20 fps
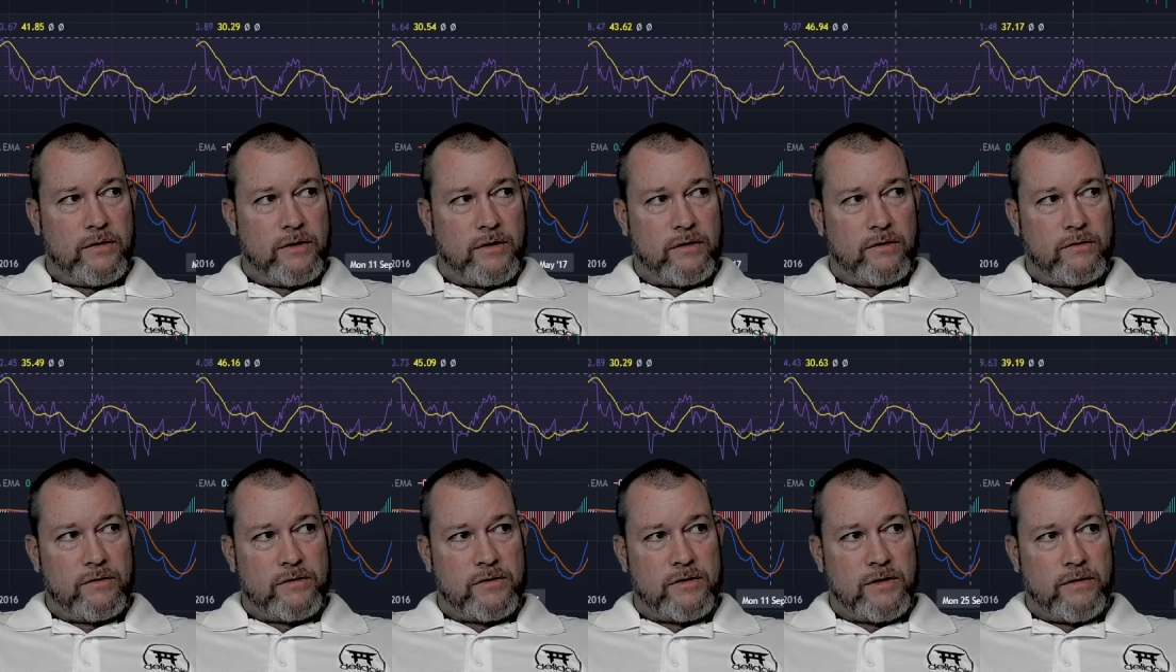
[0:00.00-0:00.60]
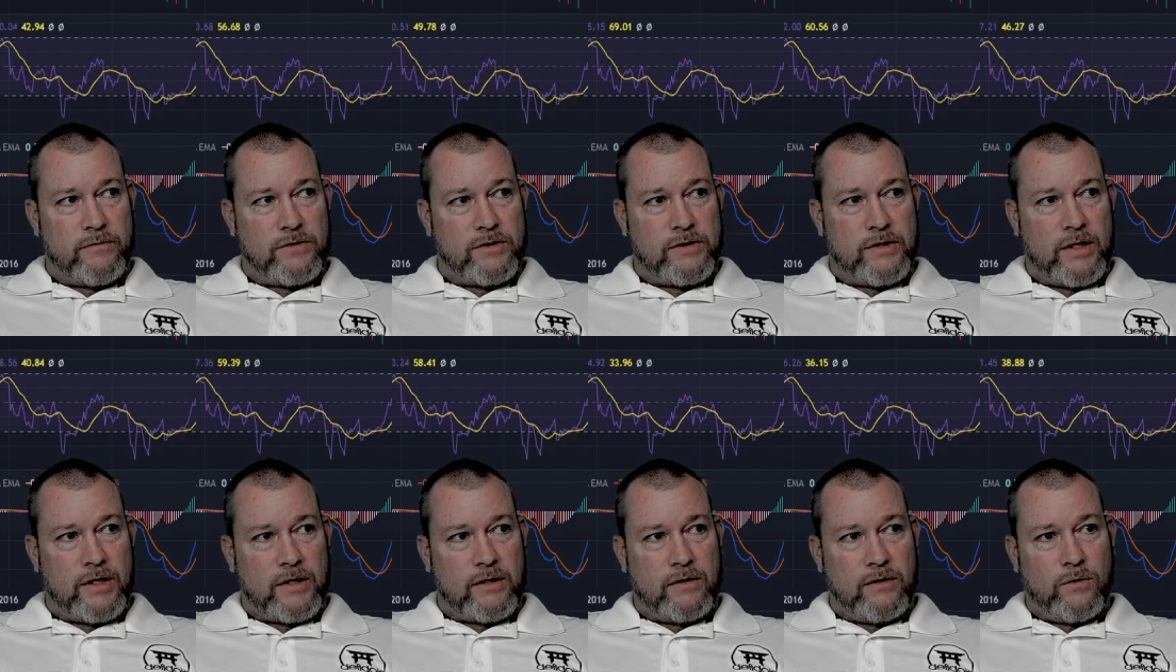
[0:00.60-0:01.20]
Like you can see, I've just
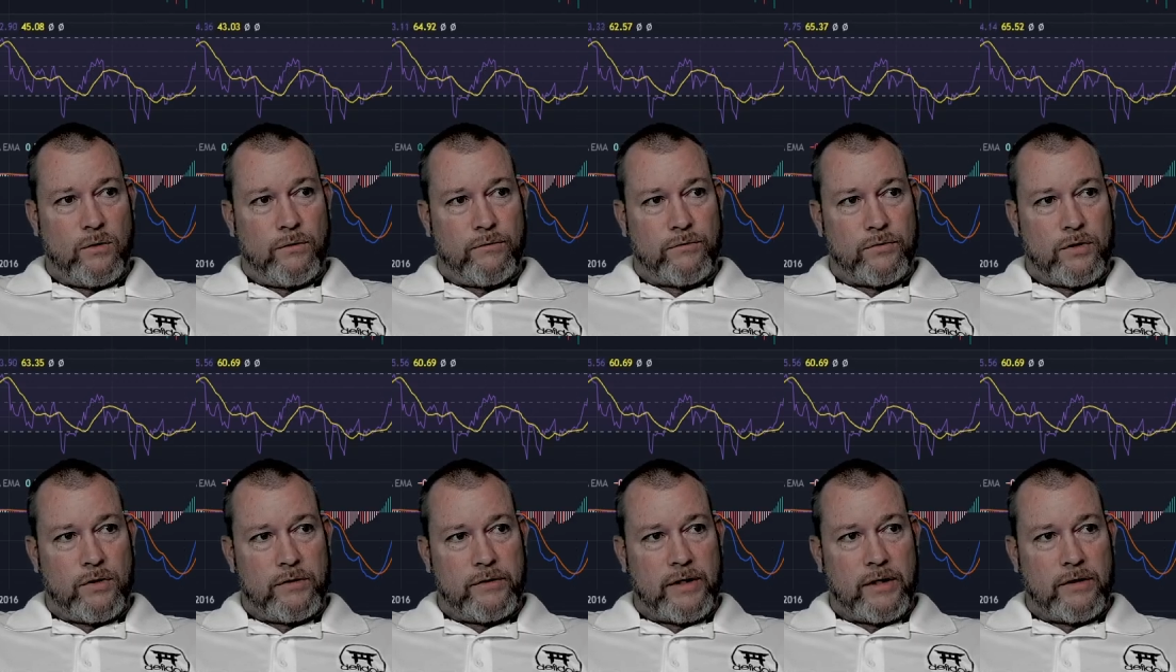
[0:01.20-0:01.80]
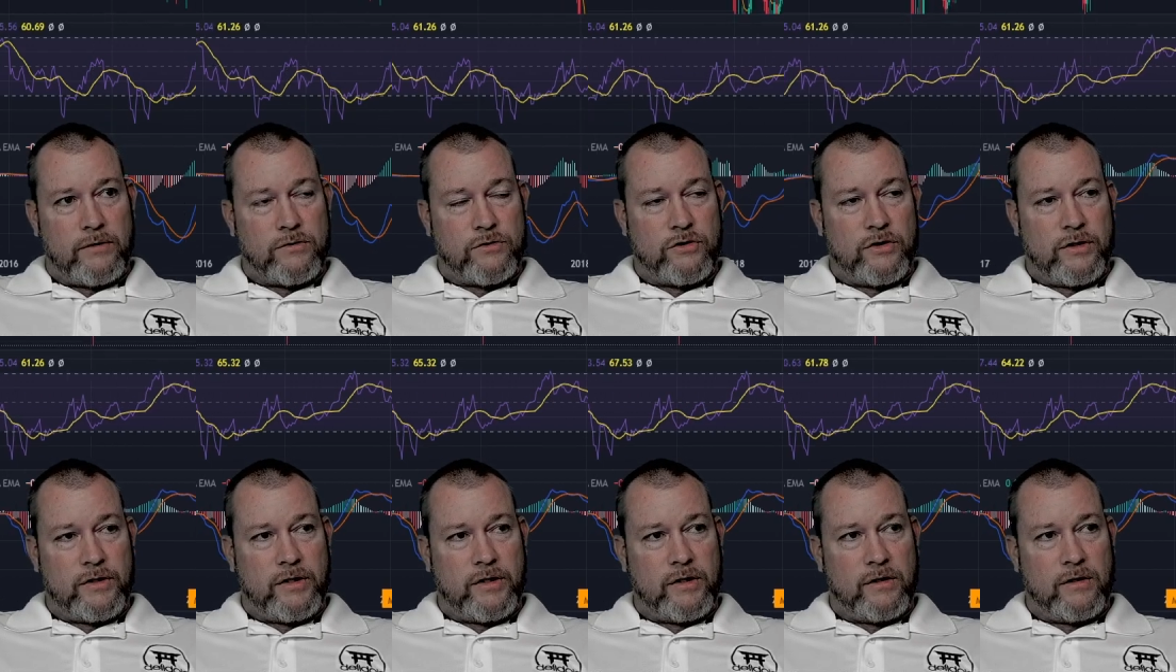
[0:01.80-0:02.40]
taken the overall
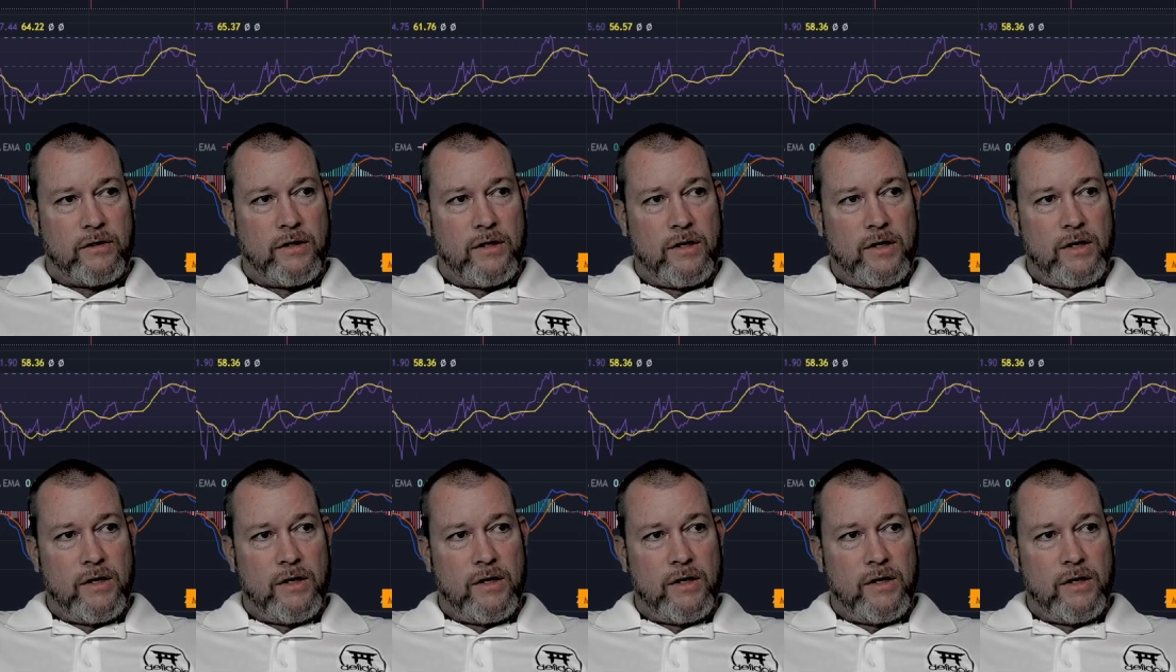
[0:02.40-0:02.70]
downtrend here.